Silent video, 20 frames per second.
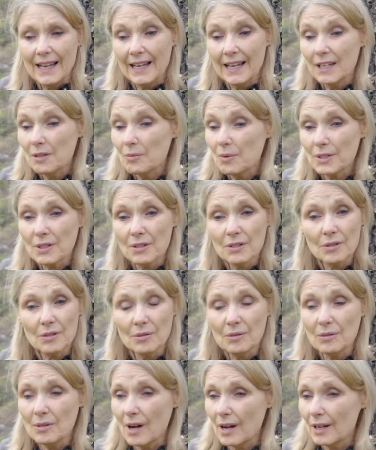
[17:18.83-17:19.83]
And it wasn't
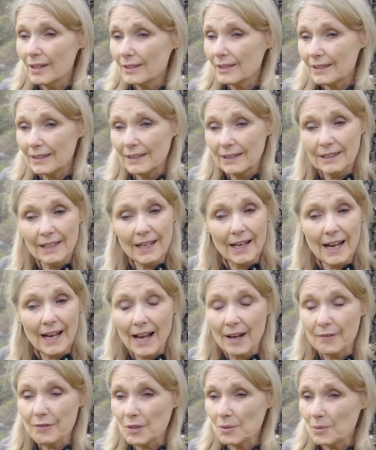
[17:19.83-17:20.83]
too long
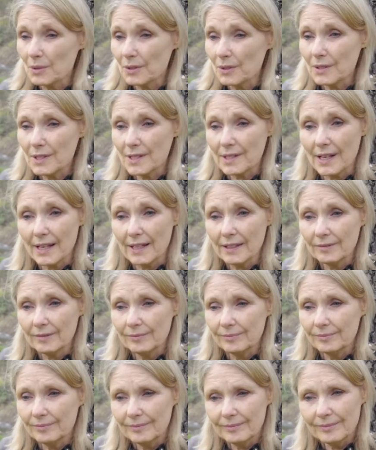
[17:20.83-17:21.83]
afterwards that
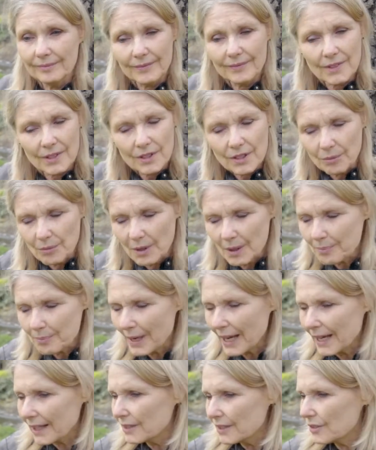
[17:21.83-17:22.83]
she went
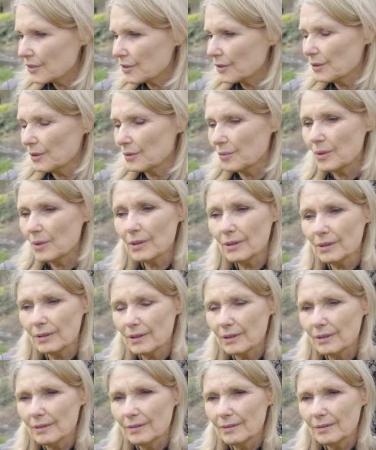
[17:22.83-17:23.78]
back into her world,